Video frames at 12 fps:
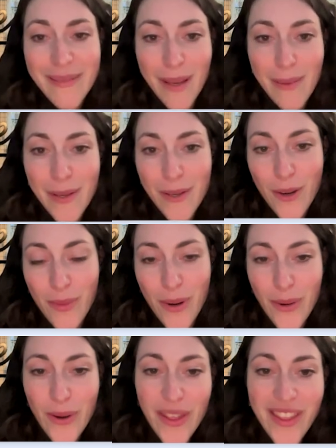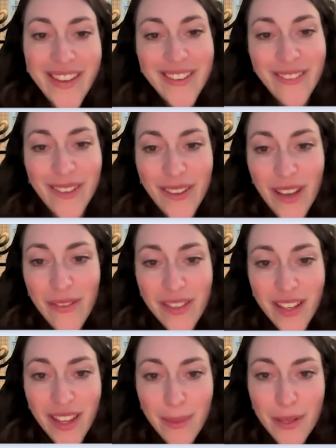Maybe you're both, or you have
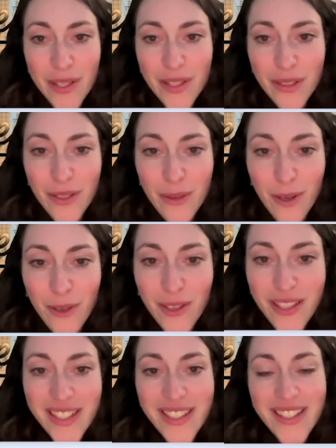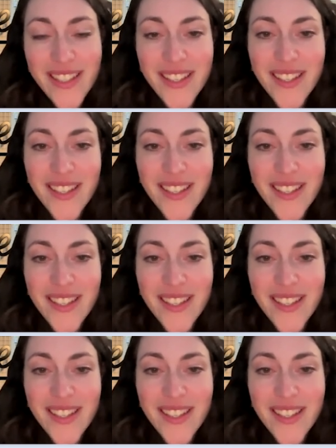another Personio role.